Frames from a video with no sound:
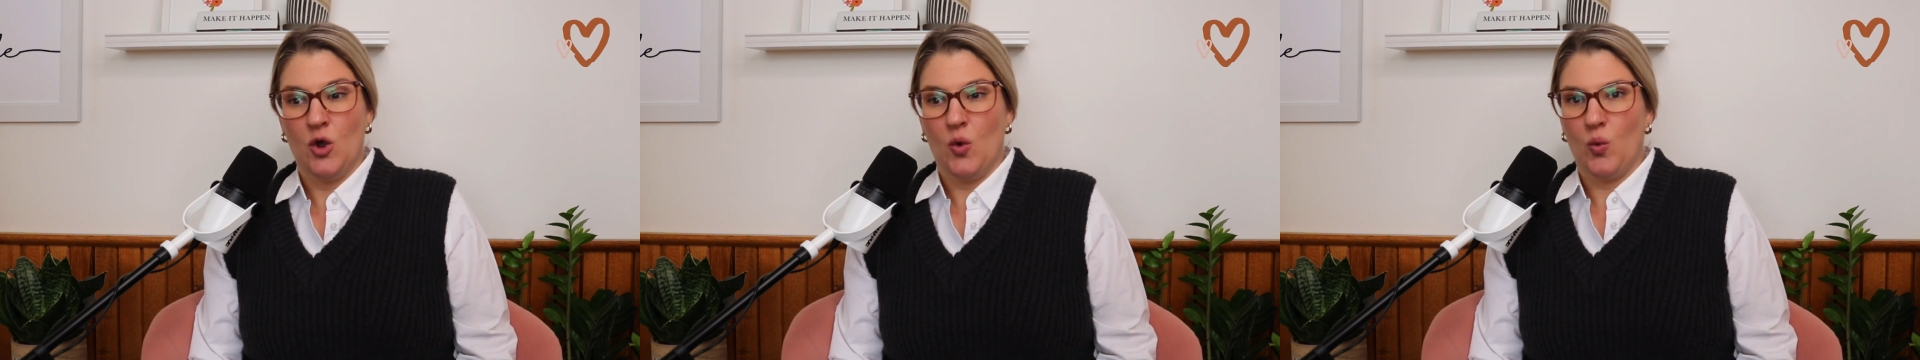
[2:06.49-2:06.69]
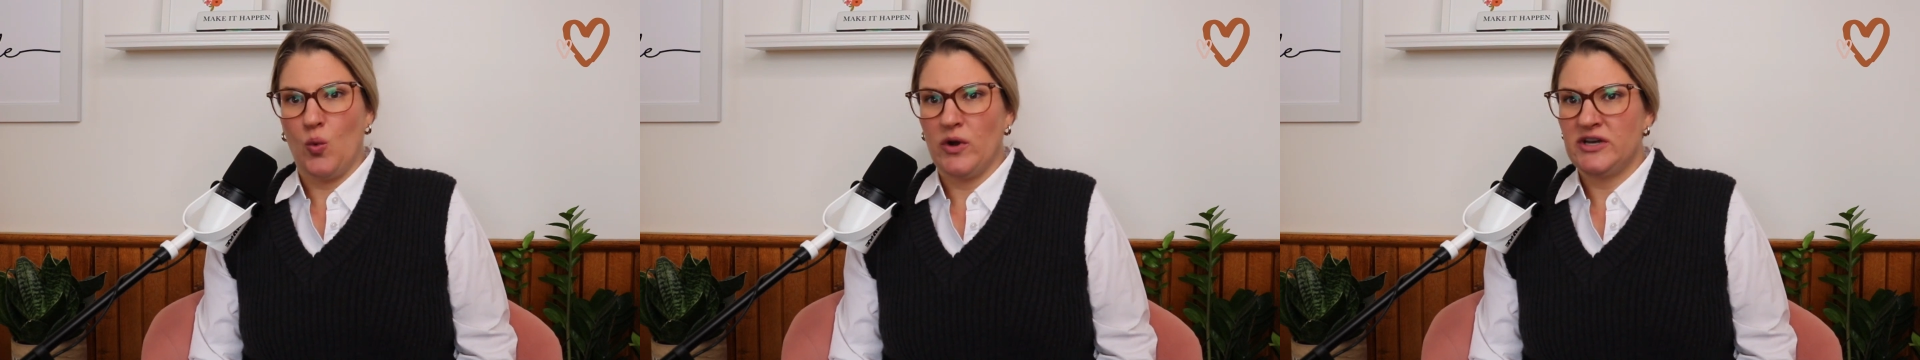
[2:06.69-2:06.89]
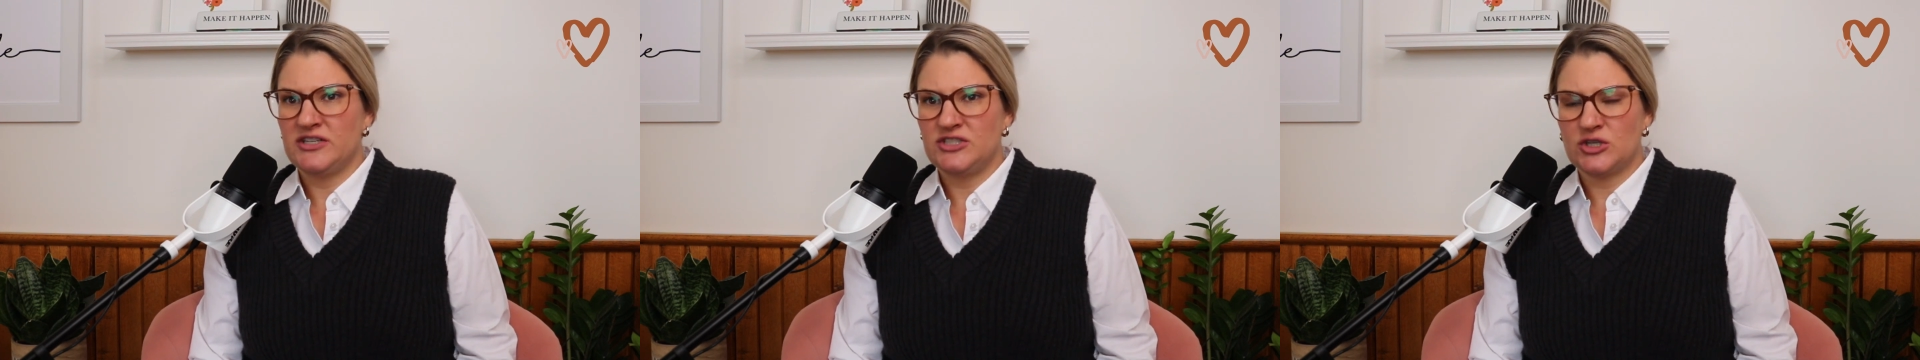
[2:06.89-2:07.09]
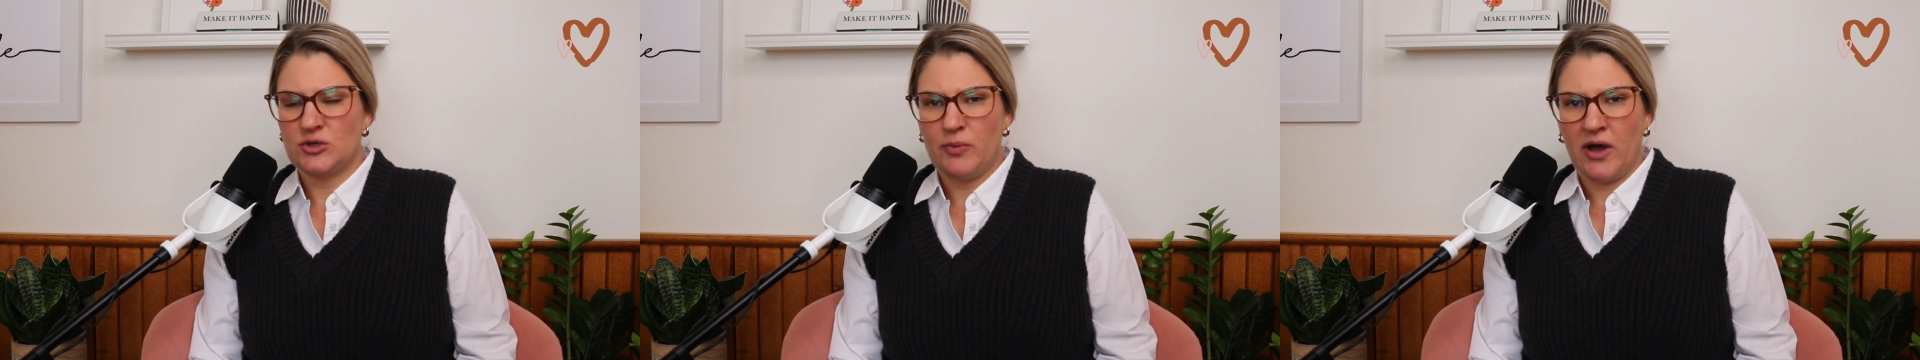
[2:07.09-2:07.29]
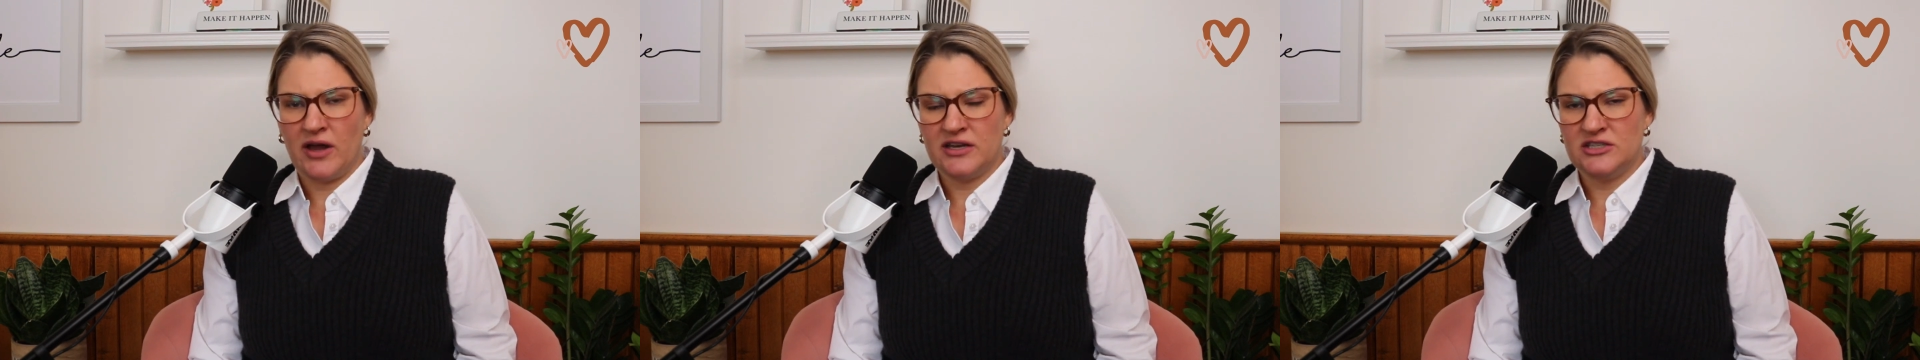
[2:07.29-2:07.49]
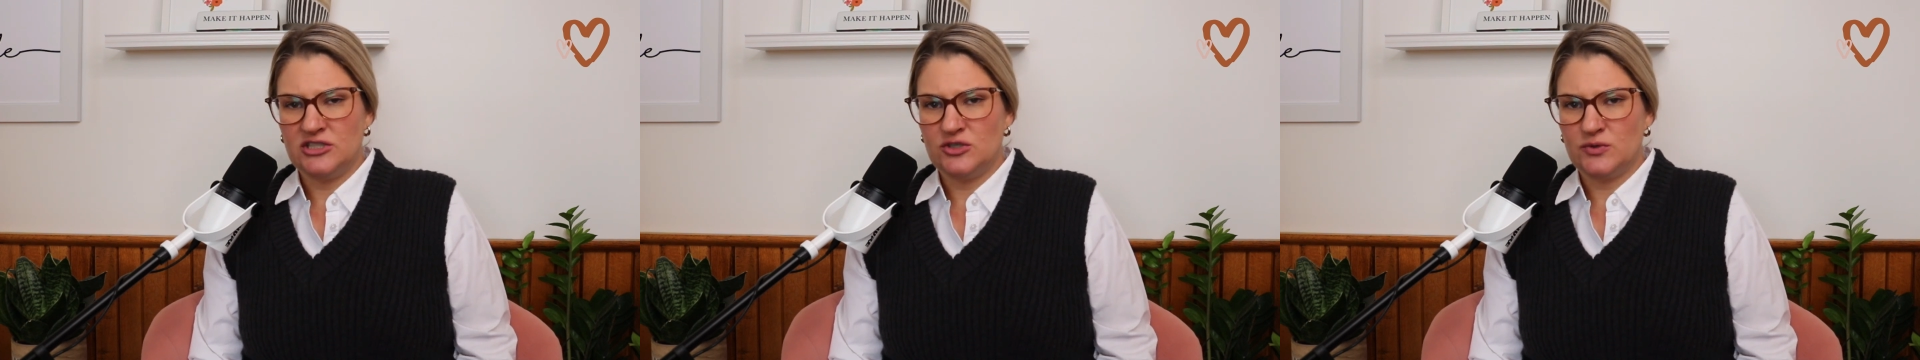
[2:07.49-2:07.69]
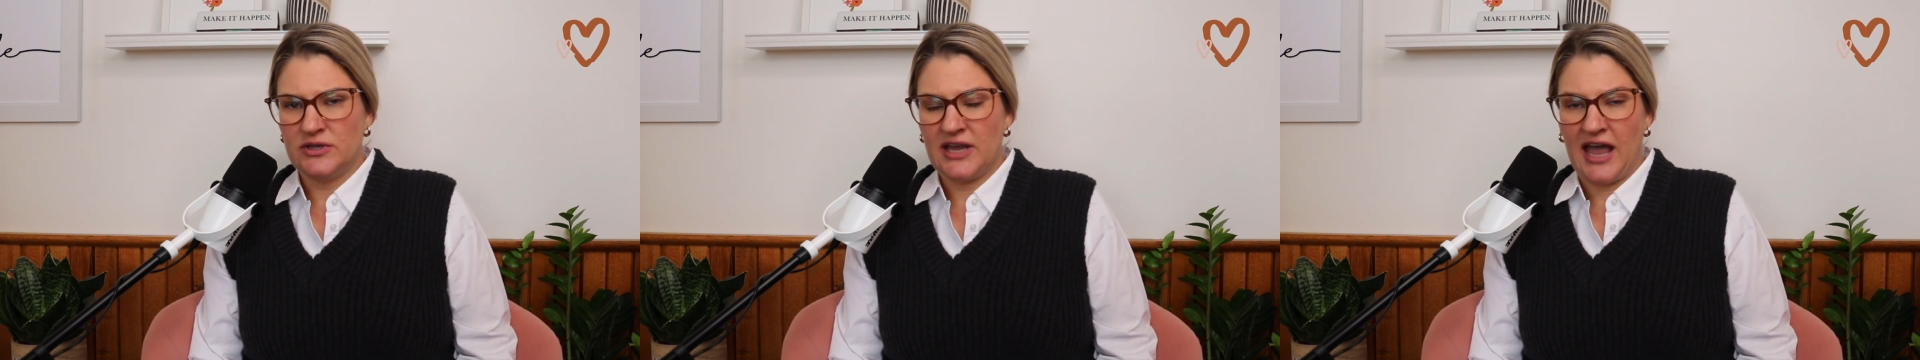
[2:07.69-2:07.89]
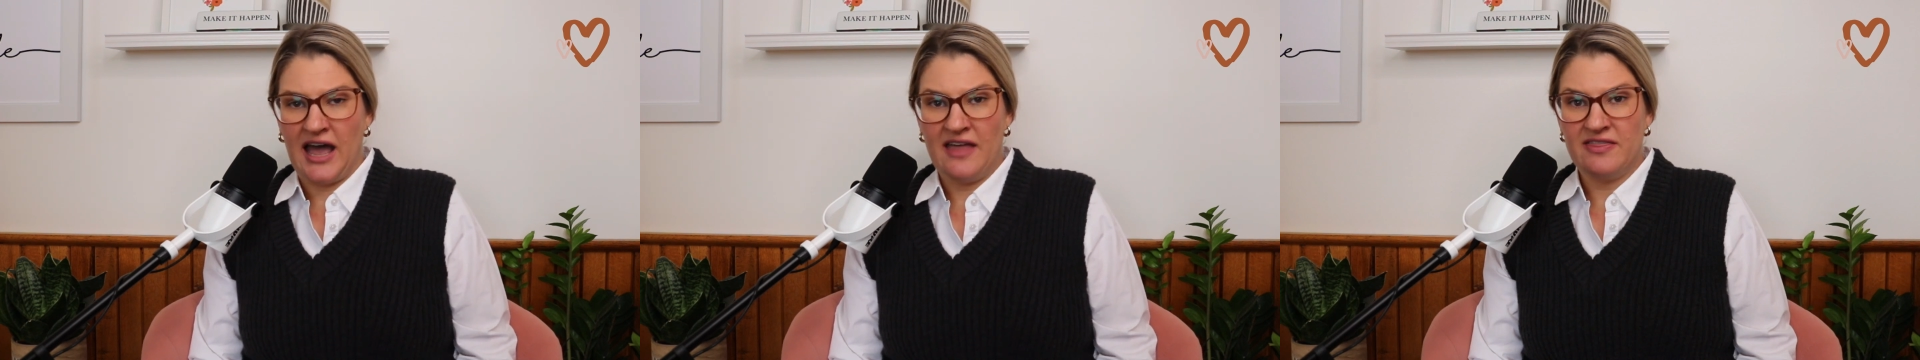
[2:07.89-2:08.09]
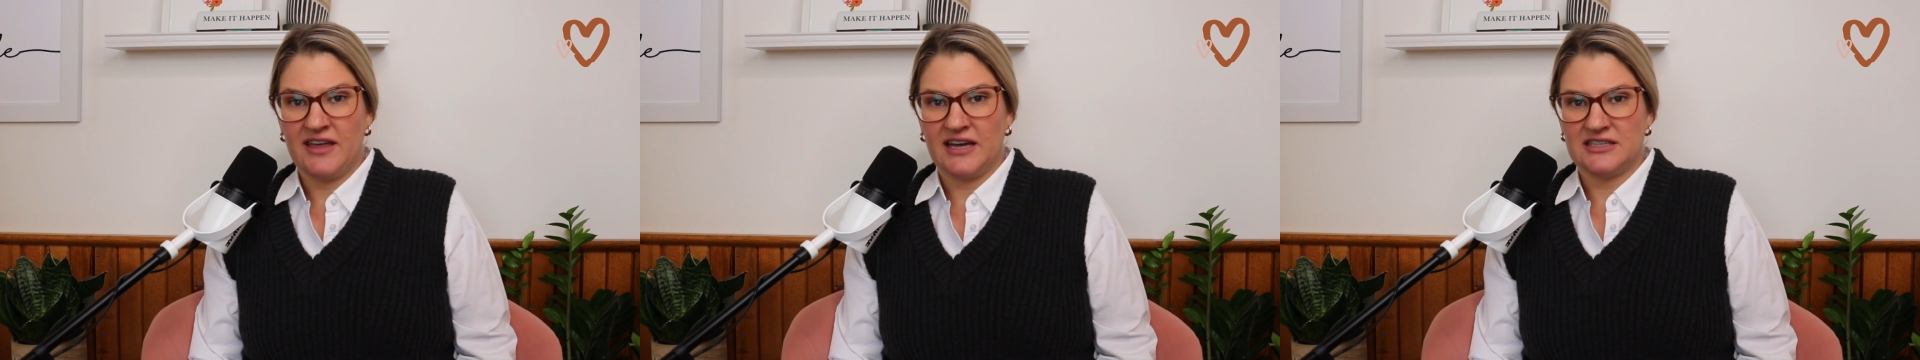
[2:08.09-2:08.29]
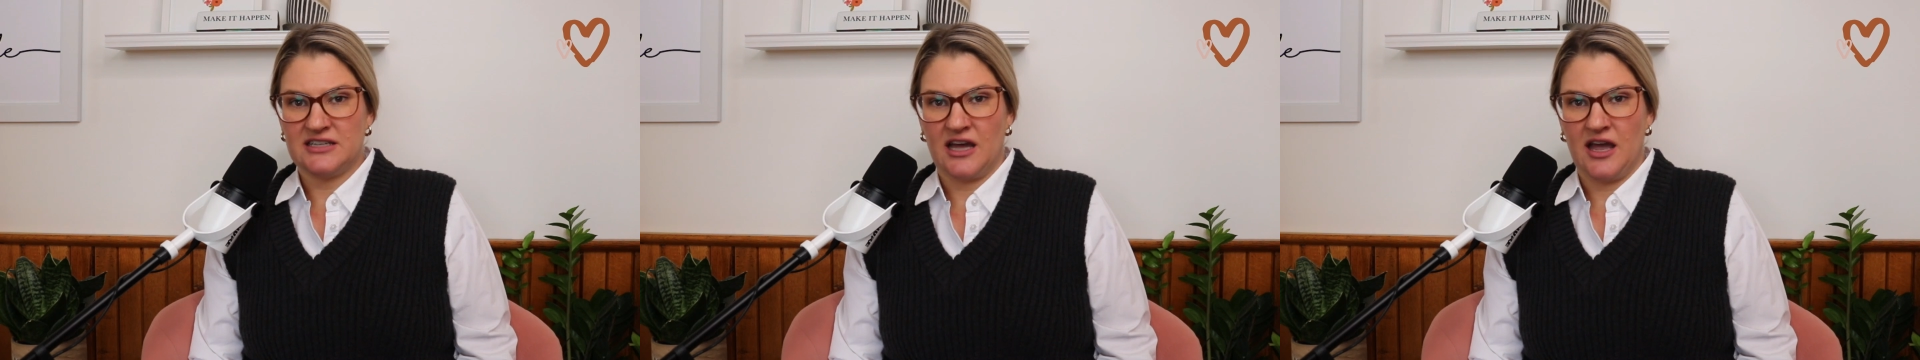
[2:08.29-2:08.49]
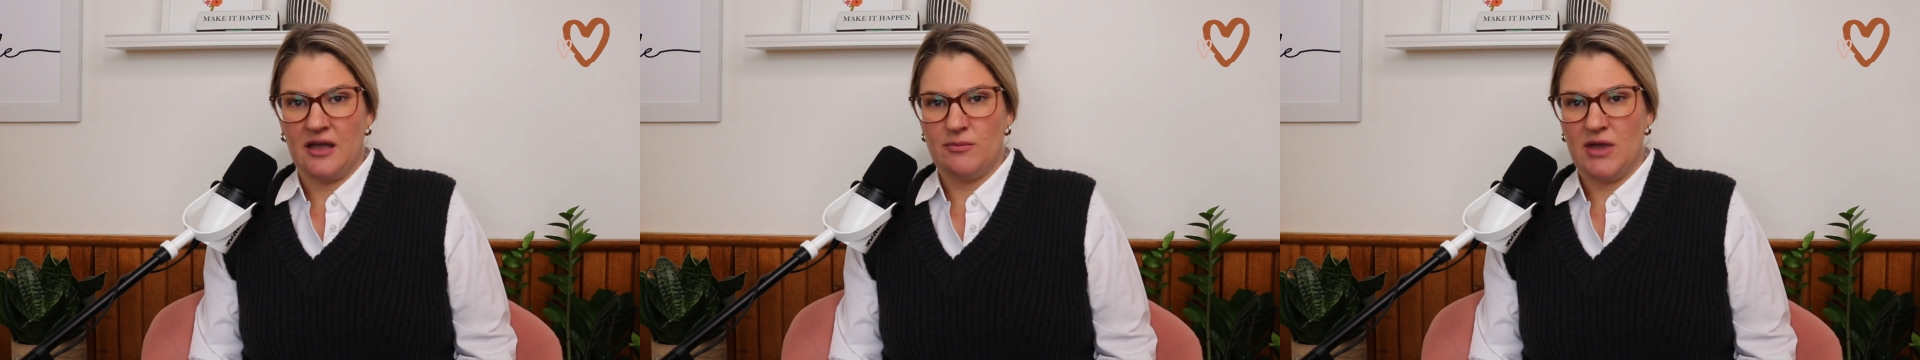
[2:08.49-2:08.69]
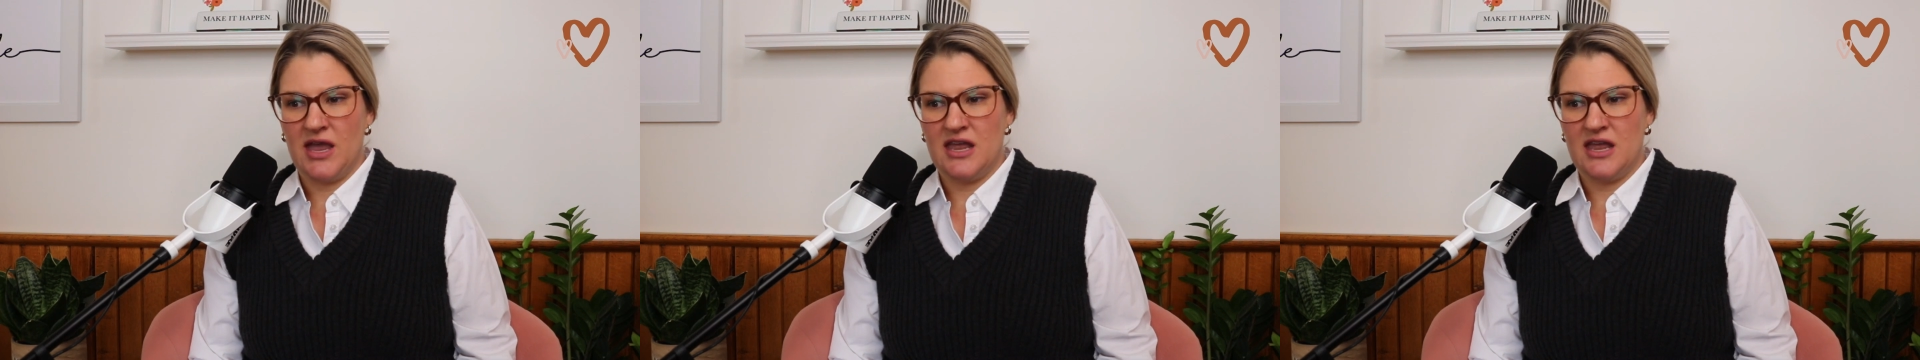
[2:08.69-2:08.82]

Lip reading: What is your body doing at that time?